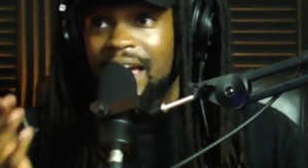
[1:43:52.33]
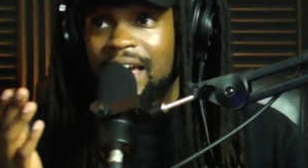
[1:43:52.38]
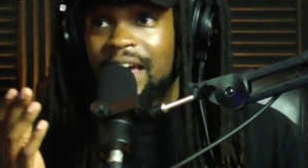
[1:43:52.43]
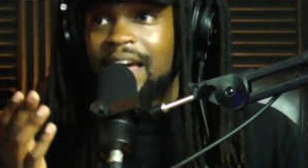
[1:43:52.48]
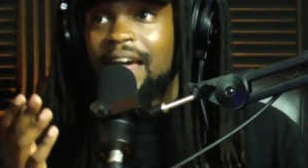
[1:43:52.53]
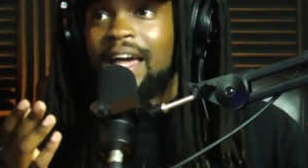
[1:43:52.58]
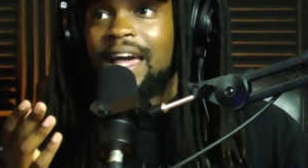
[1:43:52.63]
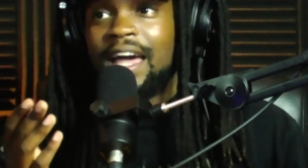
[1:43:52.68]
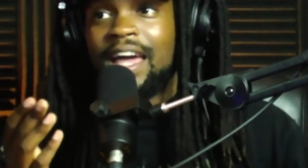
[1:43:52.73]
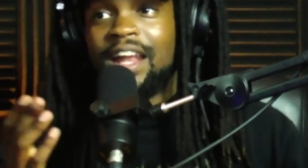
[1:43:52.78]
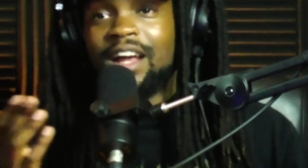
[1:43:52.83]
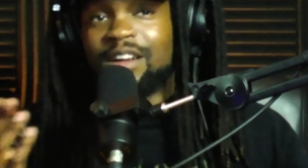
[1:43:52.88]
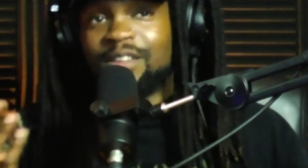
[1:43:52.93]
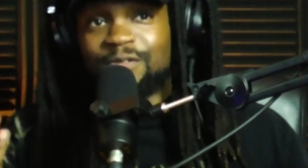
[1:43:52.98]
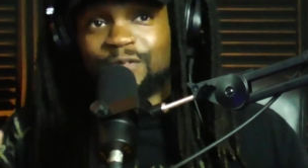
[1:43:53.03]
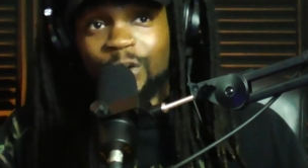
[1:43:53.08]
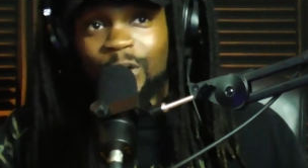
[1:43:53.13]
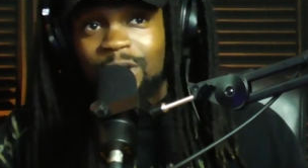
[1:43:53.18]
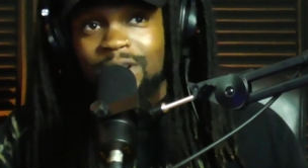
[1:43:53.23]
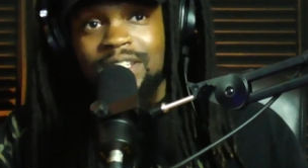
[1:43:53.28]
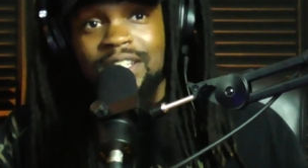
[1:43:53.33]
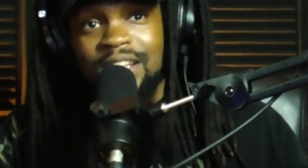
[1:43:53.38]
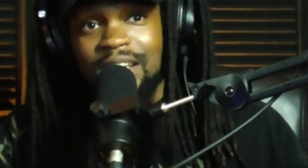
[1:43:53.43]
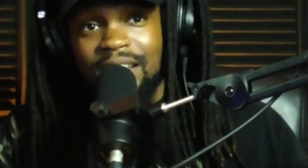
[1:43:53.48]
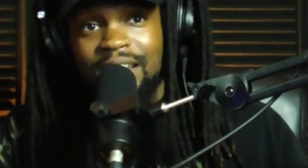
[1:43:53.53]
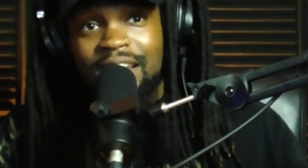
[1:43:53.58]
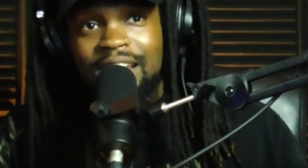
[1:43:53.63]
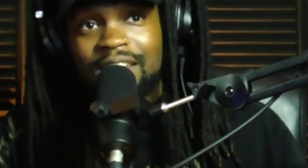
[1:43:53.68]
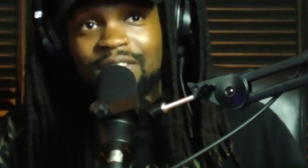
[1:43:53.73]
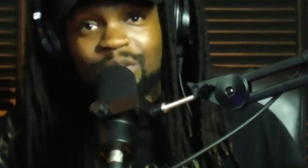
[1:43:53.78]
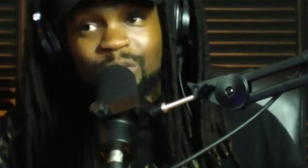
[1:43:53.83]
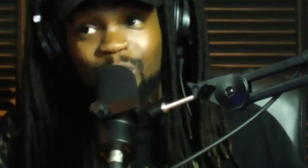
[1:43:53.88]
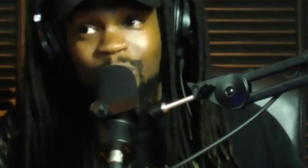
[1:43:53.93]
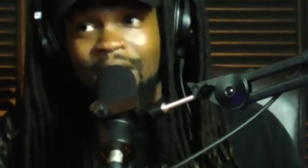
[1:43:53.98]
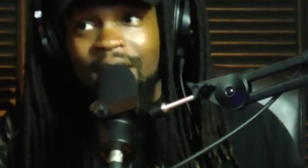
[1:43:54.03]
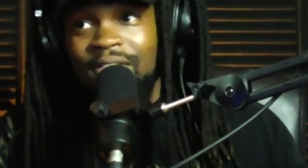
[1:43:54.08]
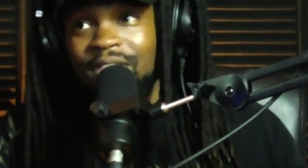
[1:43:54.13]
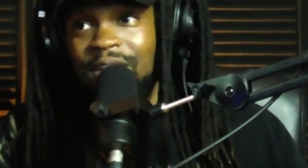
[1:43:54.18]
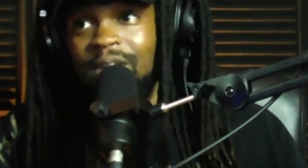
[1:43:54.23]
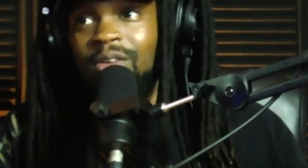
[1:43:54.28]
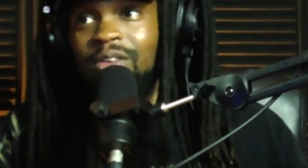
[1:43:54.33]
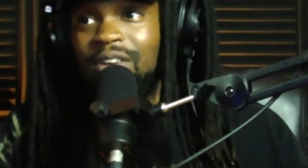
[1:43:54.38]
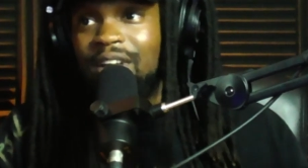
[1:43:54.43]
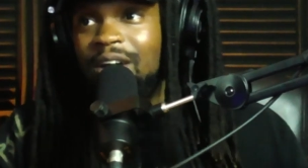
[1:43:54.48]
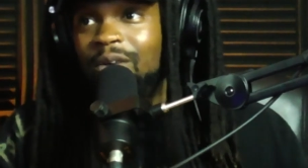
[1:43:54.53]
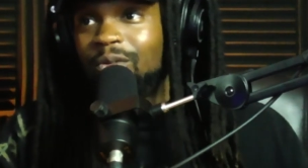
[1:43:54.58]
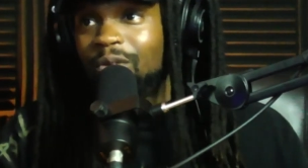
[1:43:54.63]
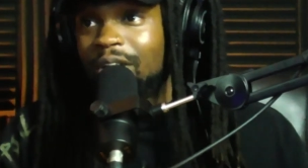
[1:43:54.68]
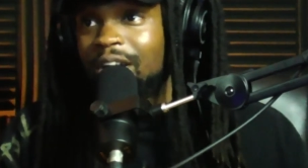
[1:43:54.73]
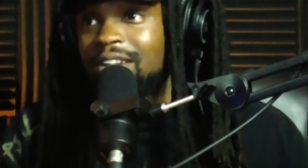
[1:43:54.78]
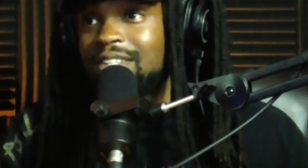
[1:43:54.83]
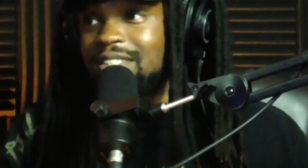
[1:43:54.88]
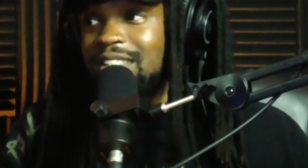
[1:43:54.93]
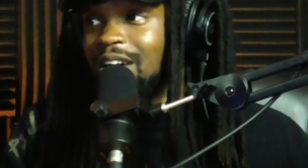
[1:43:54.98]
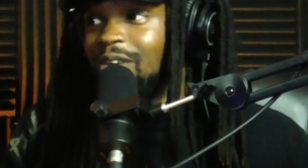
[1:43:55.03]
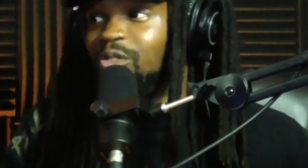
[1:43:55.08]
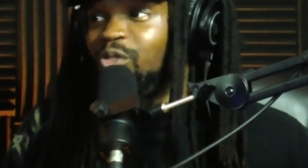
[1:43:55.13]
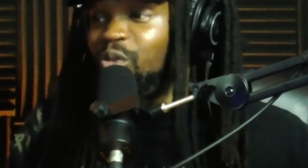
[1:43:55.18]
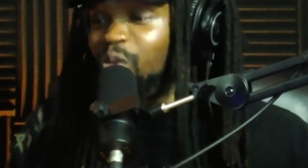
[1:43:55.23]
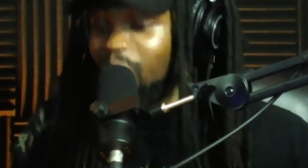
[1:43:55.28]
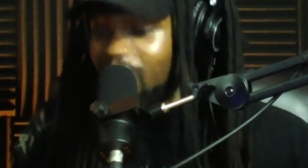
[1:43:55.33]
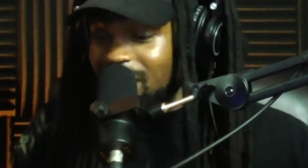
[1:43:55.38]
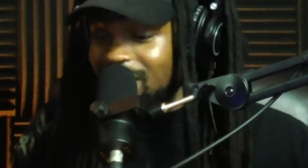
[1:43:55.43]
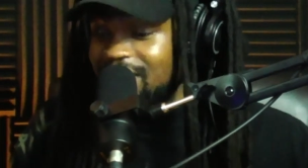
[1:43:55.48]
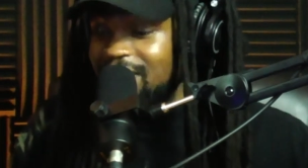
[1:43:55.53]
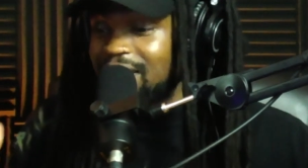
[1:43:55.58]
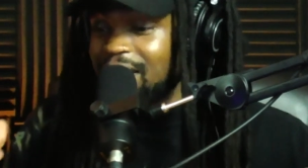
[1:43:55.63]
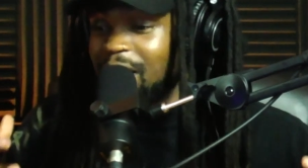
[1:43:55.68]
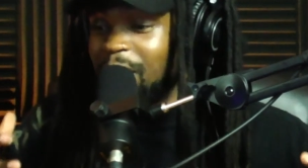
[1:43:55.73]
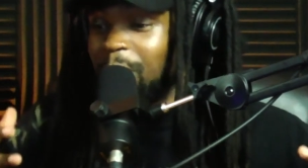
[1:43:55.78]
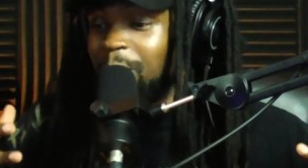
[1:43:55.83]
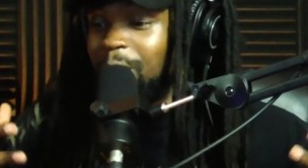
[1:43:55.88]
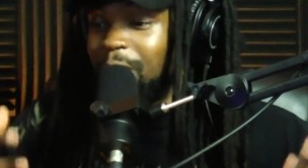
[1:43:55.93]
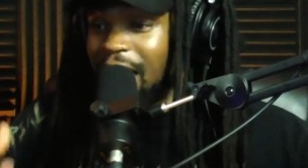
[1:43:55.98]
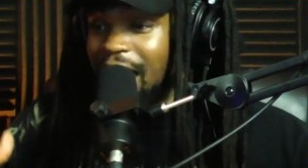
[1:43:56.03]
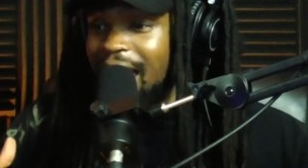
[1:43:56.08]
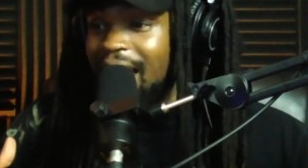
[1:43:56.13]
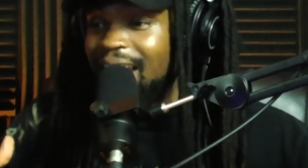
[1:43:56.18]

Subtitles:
And unfortunately, the way the internet works is that once a band